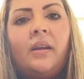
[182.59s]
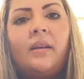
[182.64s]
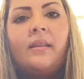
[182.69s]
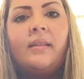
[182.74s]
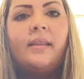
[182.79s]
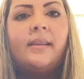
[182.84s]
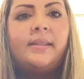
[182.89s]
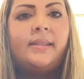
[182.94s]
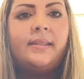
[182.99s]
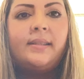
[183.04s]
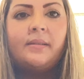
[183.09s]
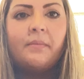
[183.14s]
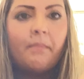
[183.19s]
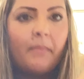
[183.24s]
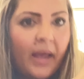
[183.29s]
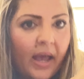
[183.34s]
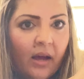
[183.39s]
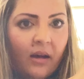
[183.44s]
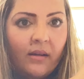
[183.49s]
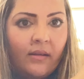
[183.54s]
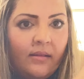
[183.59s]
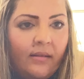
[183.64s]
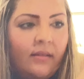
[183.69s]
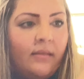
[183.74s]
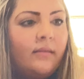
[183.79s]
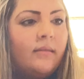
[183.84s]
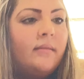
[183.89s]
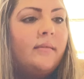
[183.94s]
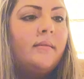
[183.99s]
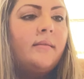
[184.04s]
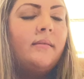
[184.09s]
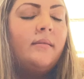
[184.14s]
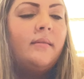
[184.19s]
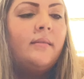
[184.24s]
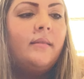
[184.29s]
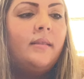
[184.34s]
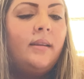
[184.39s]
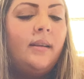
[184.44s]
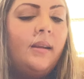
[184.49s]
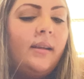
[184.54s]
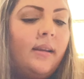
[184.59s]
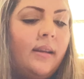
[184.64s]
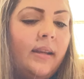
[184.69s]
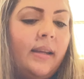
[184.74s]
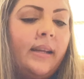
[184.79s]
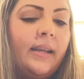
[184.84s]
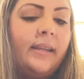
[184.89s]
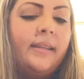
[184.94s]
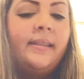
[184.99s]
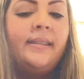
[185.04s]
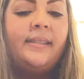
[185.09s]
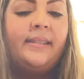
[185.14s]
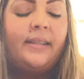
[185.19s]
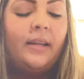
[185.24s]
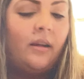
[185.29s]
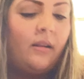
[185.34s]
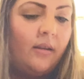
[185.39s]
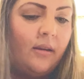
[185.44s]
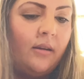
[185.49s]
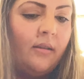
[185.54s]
The smell is stellar.